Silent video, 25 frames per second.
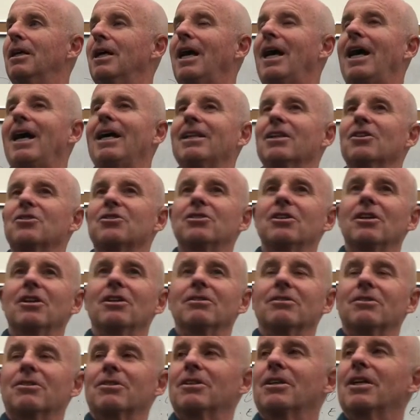Alex
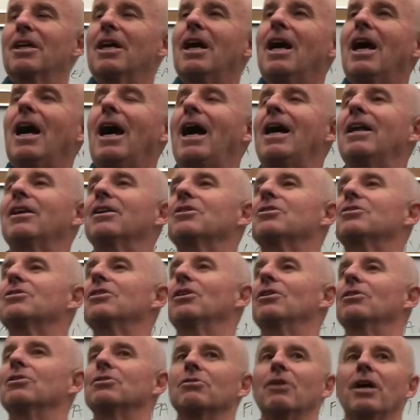Jones. Alex
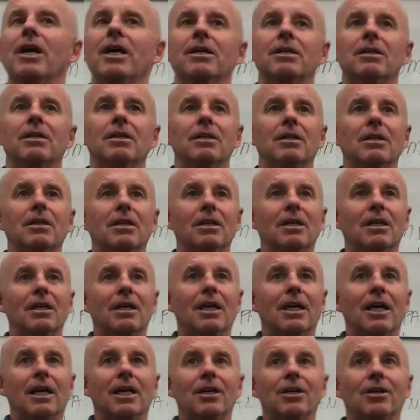Jones, right?
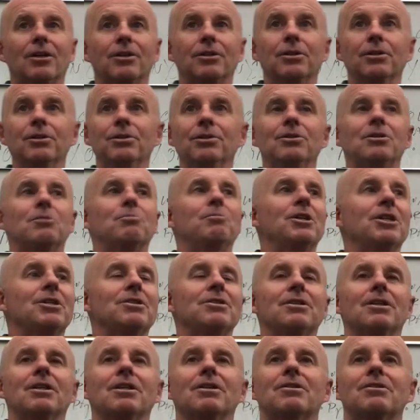Huge
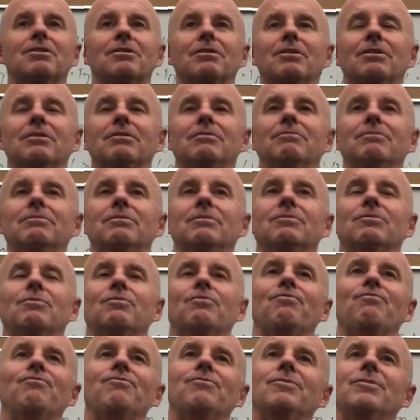business,
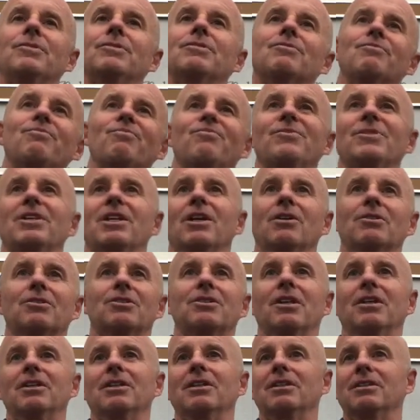you know,
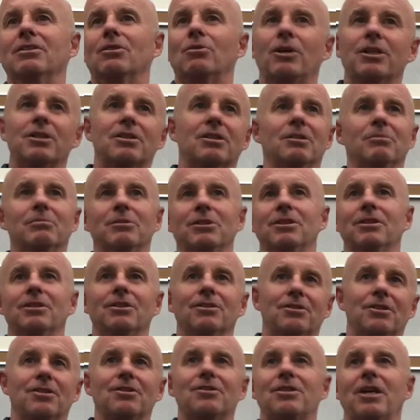selling questionable
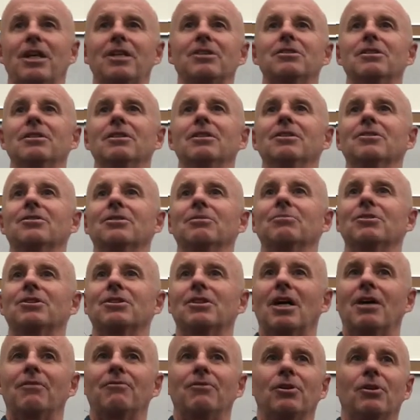sensationalism
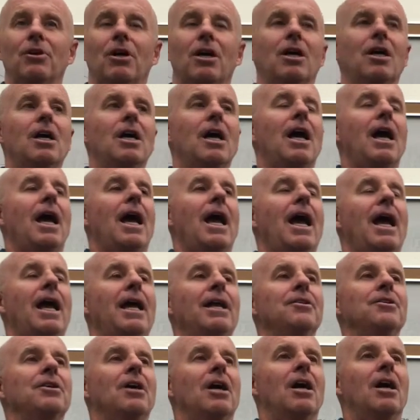stuff and all,
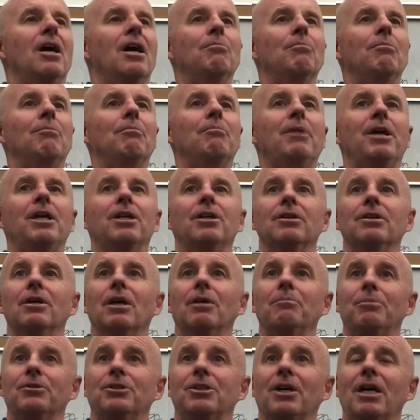and made
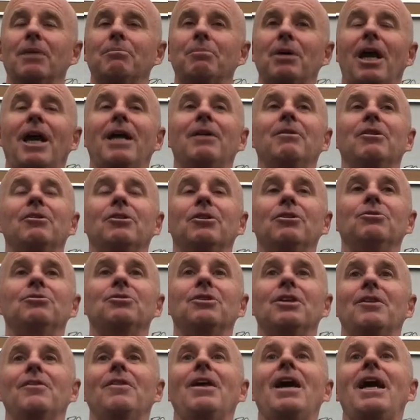a giant, and
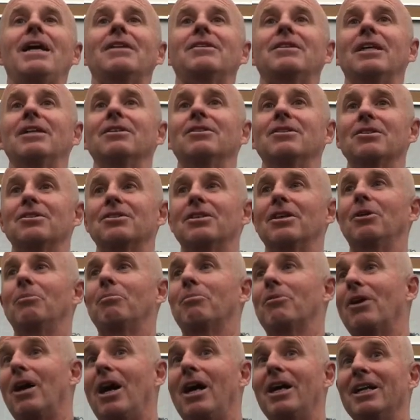using that then to sell
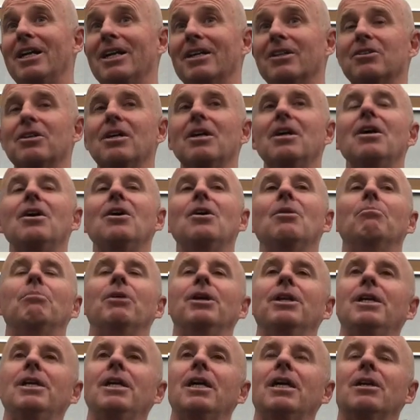products.
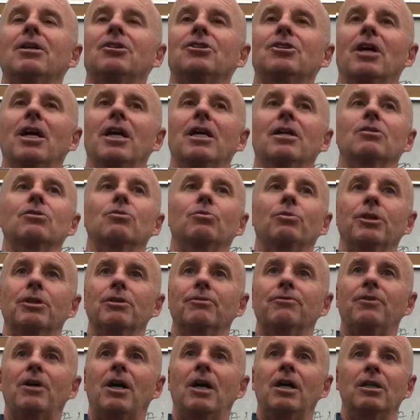But he had a giant Twitter
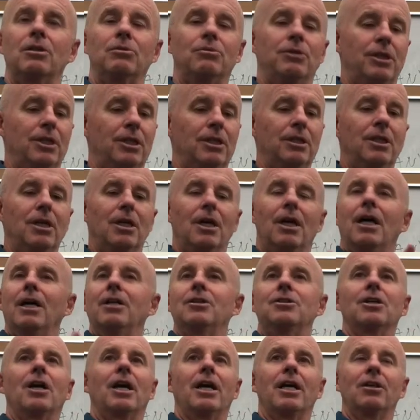following, a
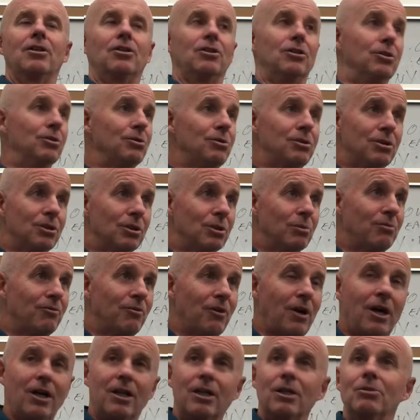giant YouTube
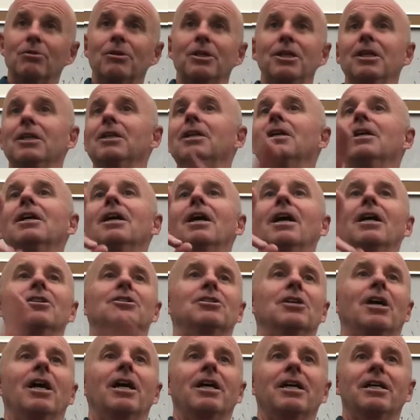following, a
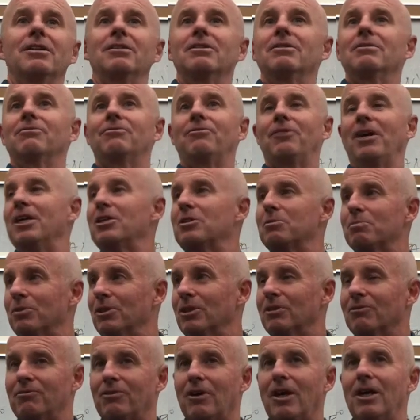giant
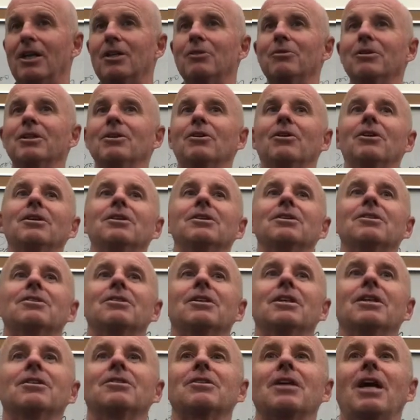Facebook following, all these
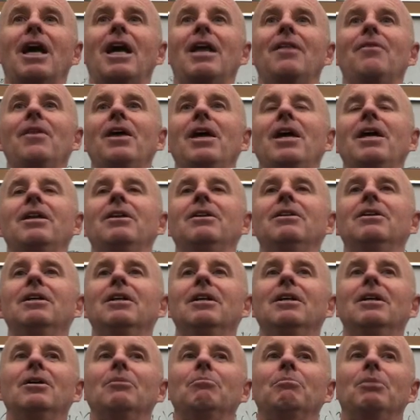things. And then
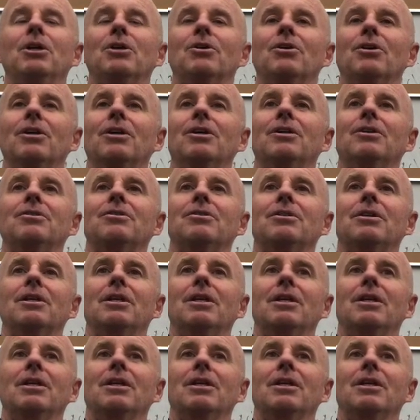because